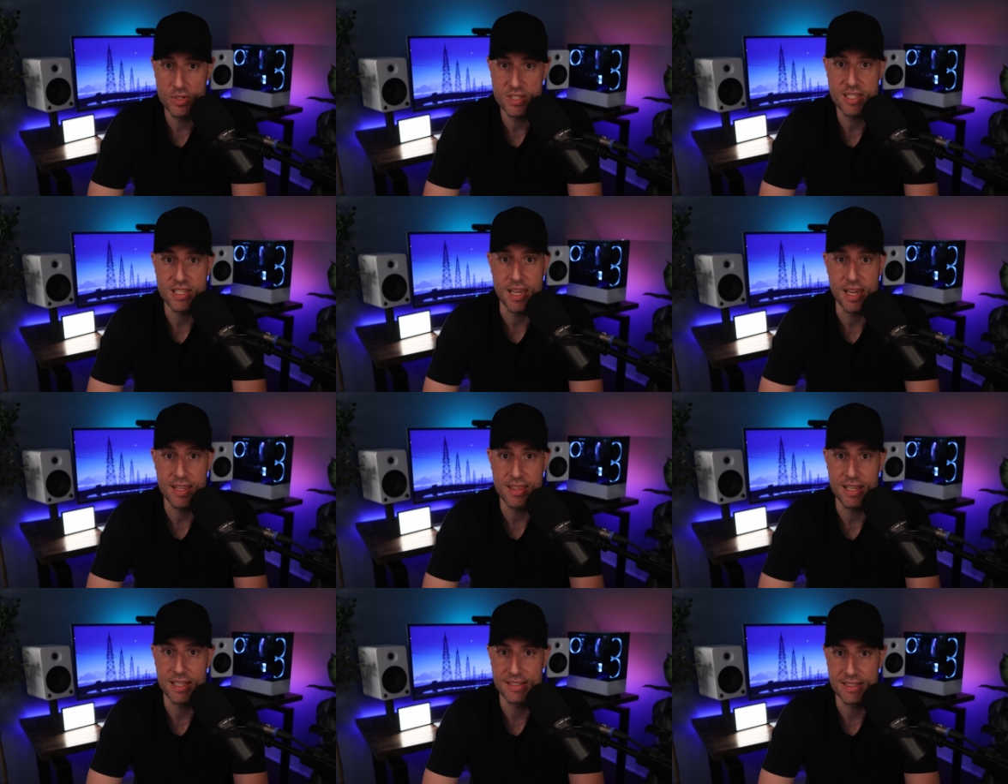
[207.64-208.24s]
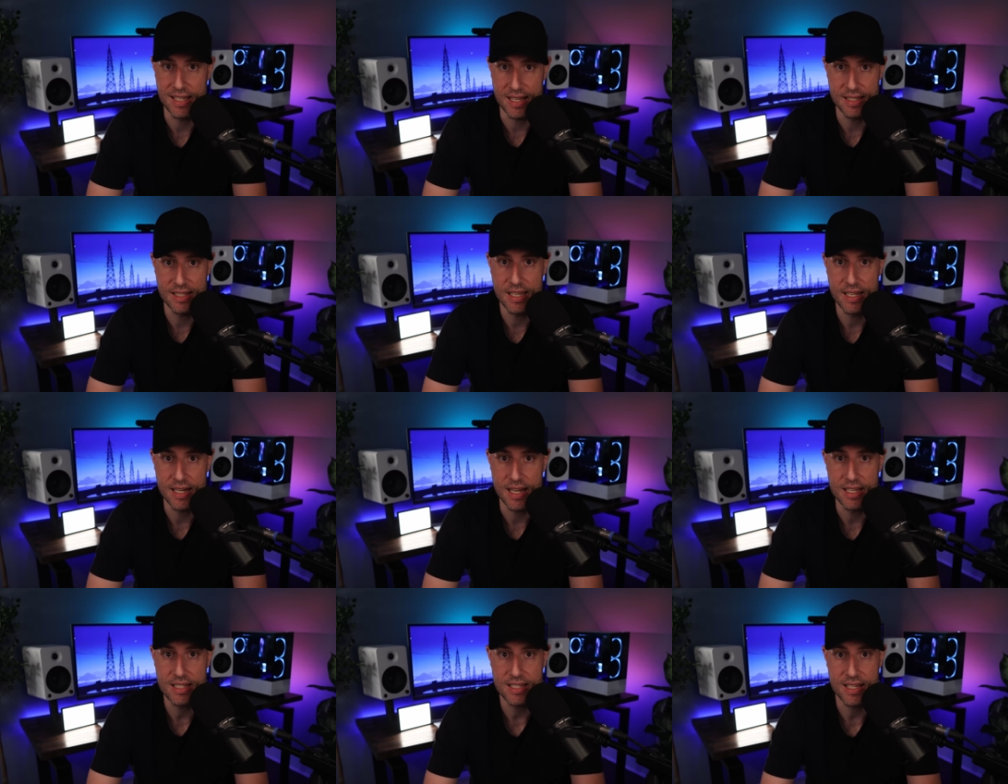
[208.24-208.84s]
would say that
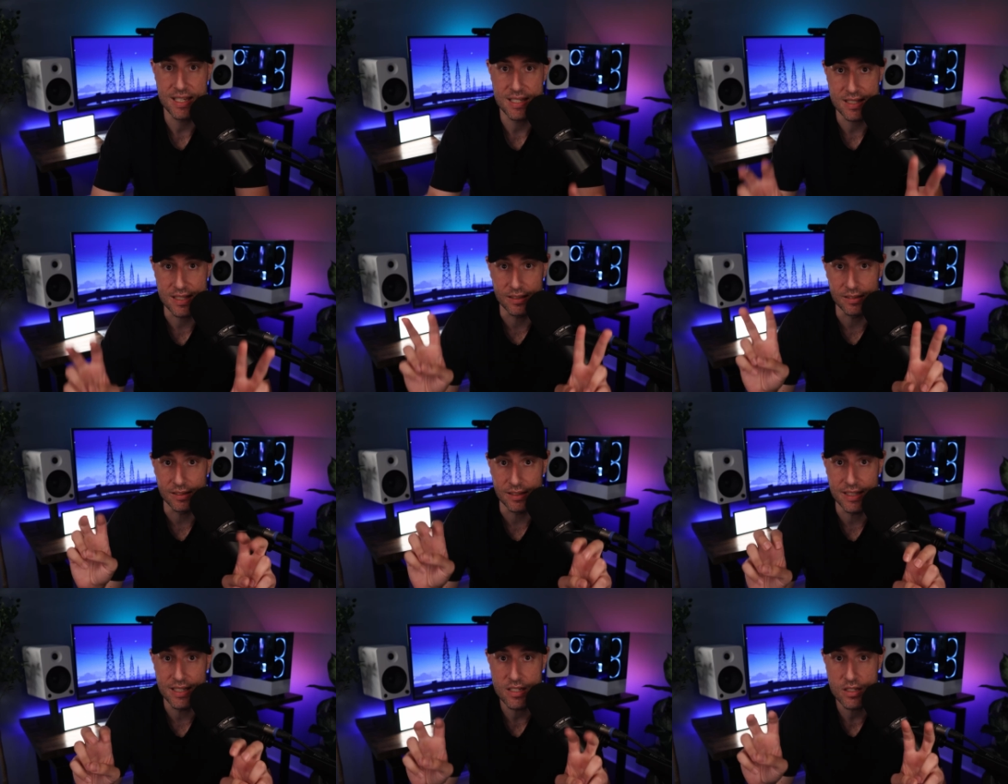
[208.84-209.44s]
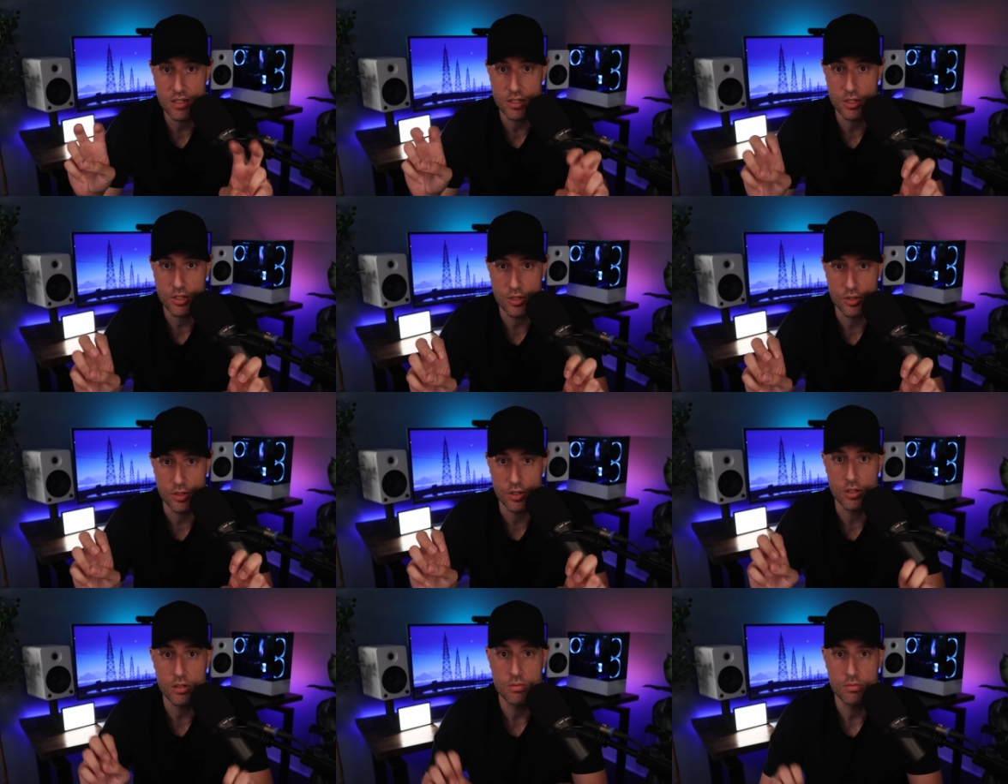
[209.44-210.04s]
DDNS is the least
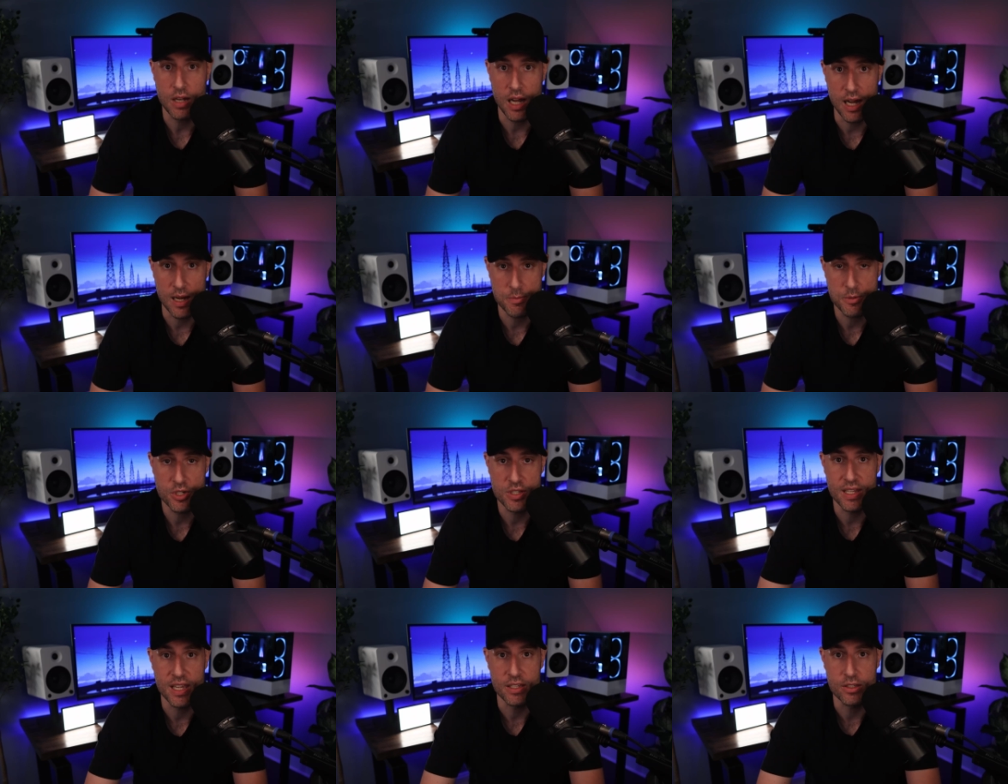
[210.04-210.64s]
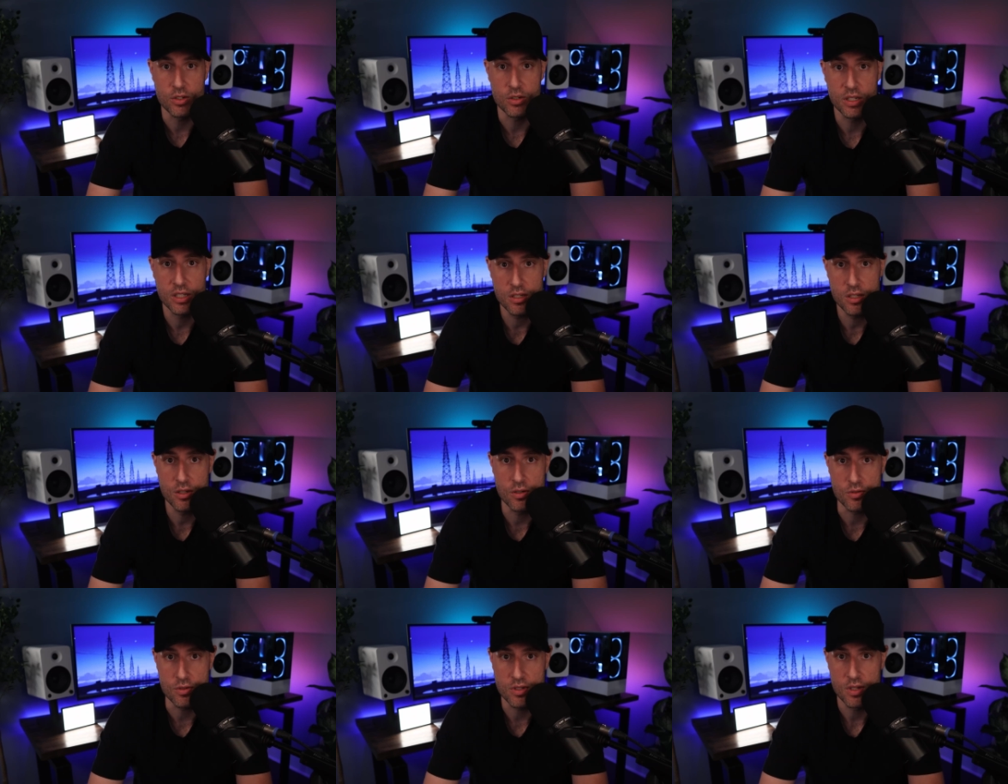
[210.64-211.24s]
secure option that you can
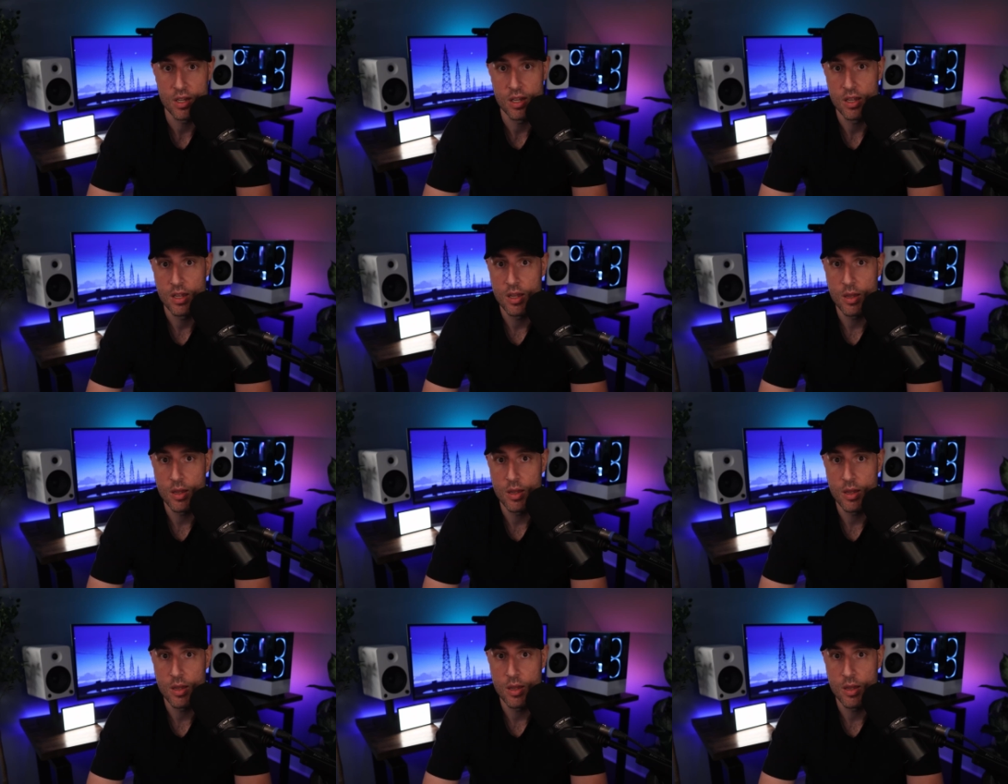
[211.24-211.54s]
use,